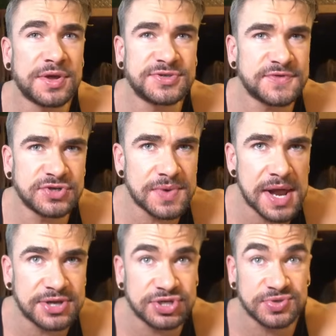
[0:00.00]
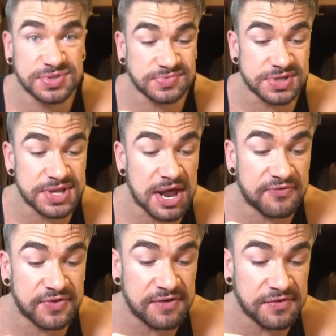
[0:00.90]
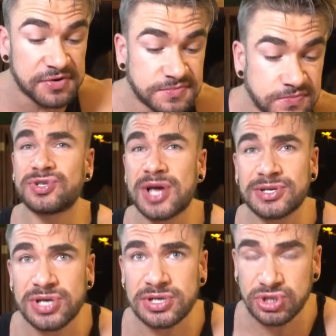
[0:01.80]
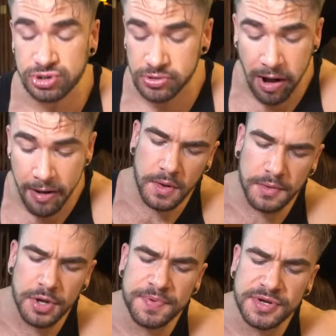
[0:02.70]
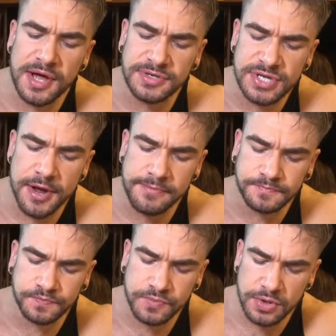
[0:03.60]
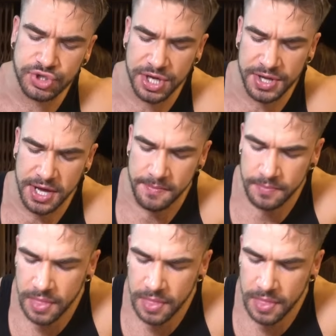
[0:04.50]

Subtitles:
guess the first one I had just wasn't really that flavored. And Thai sauces are great. A little picante, chili,